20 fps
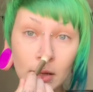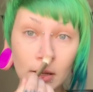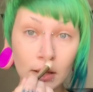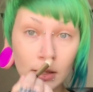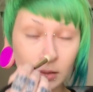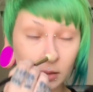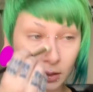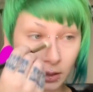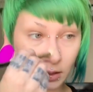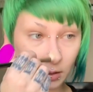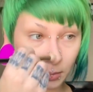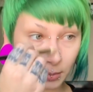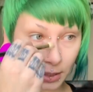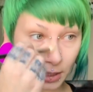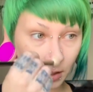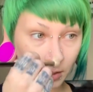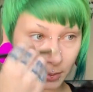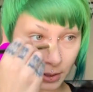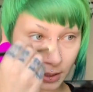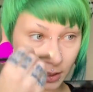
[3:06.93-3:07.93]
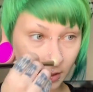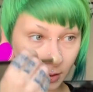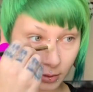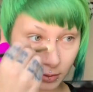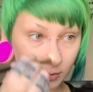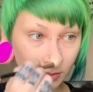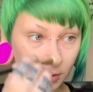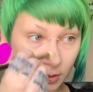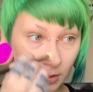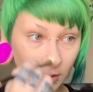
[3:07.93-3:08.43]
a little bit on my
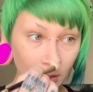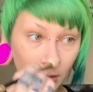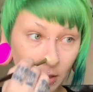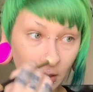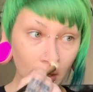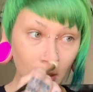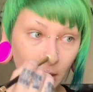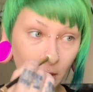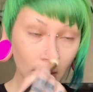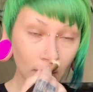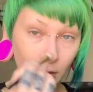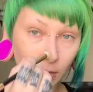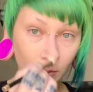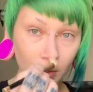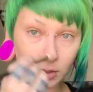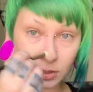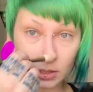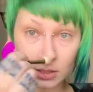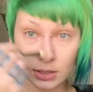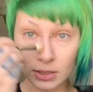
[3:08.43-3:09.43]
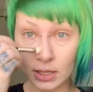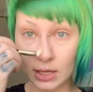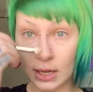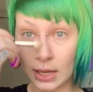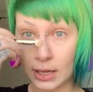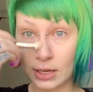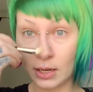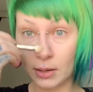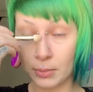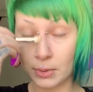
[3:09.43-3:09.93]
nose, which is gonna
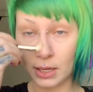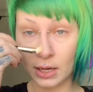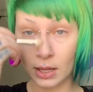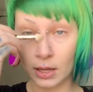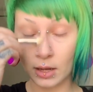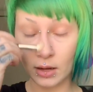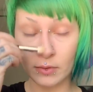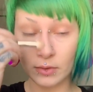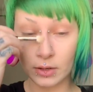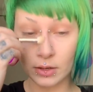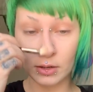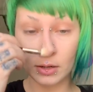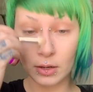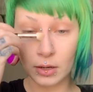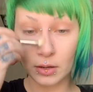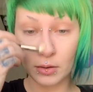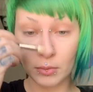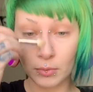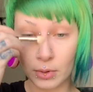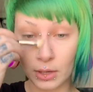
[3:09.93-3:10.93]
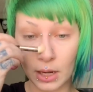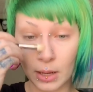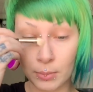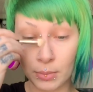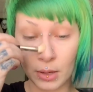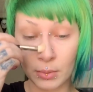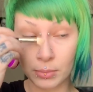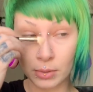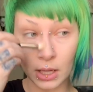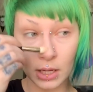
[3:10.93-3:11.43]
end up getting covered when I
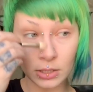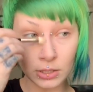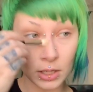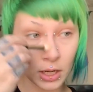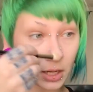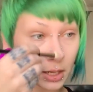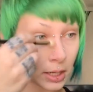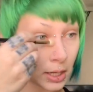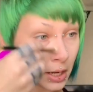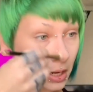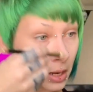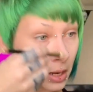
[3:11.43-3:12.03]
put blush on,